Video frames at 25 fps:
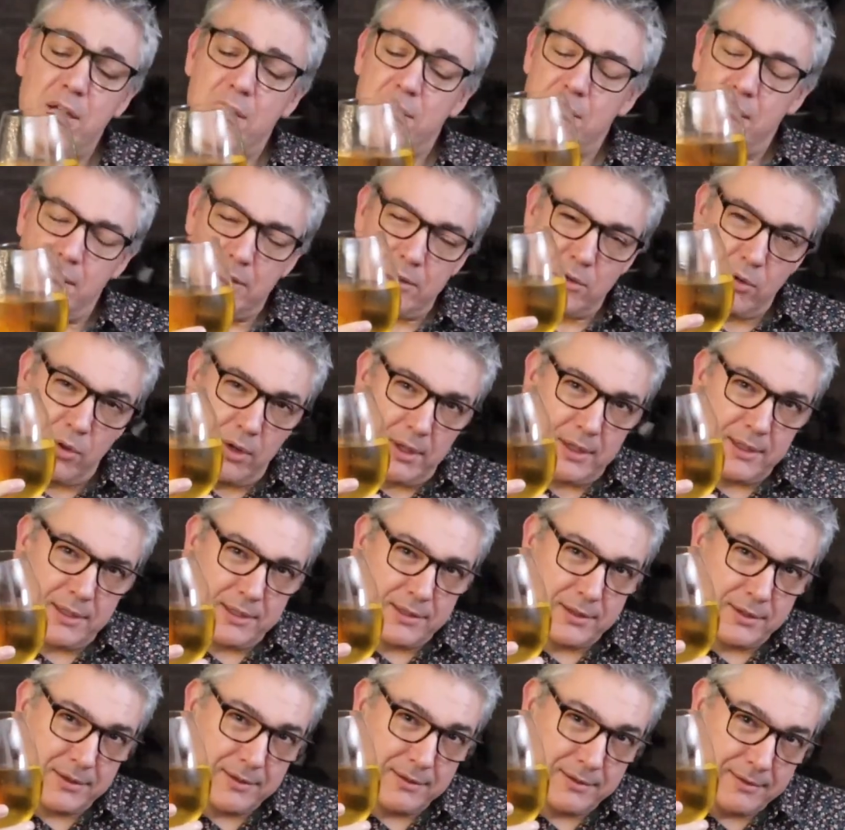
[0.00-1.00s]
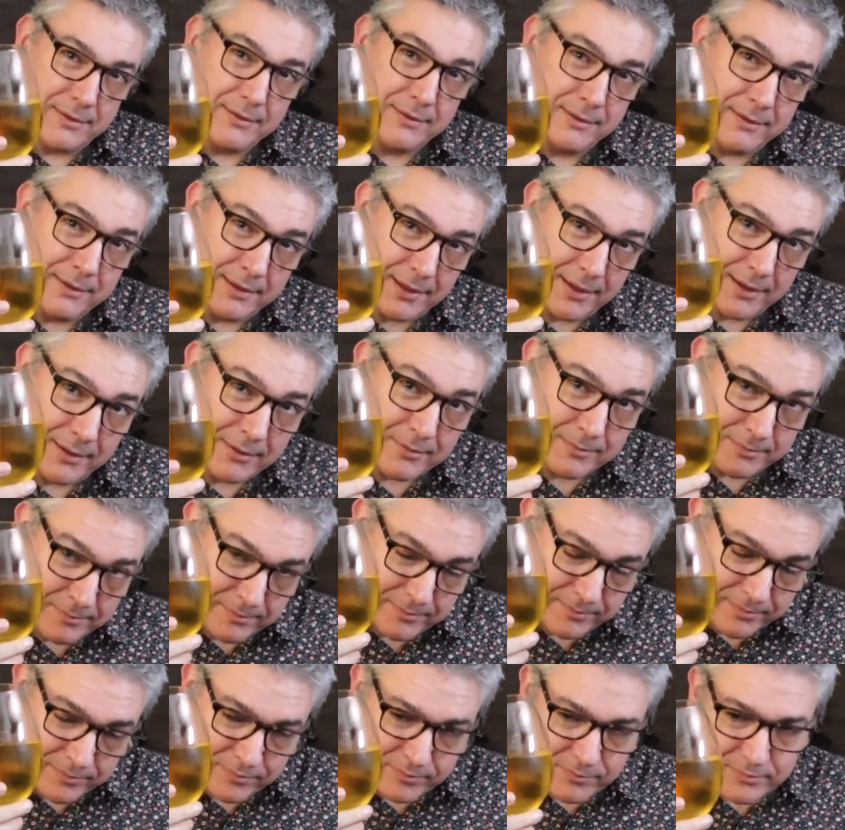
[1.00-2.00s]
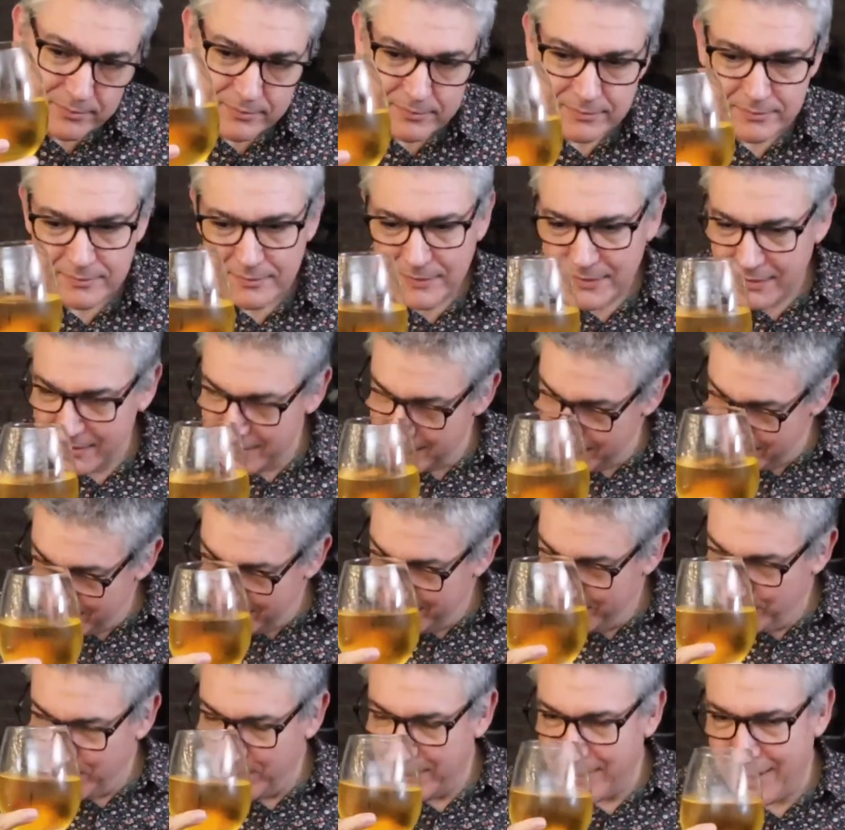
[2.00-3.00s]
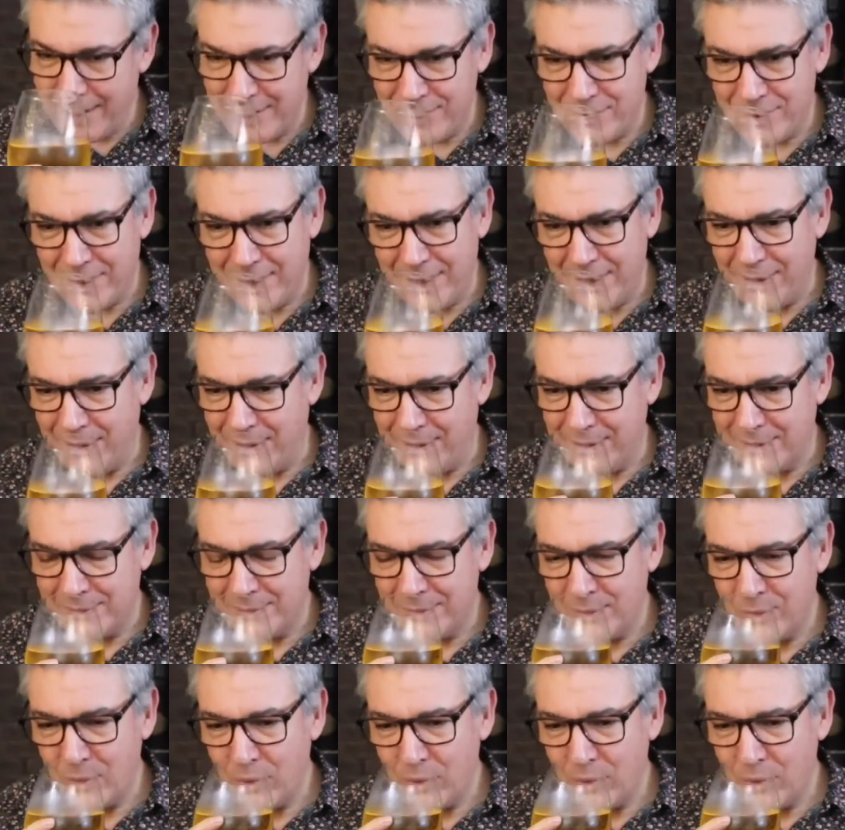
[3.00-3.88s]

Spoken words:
Not quite as, you know, this could be that dry. Oh.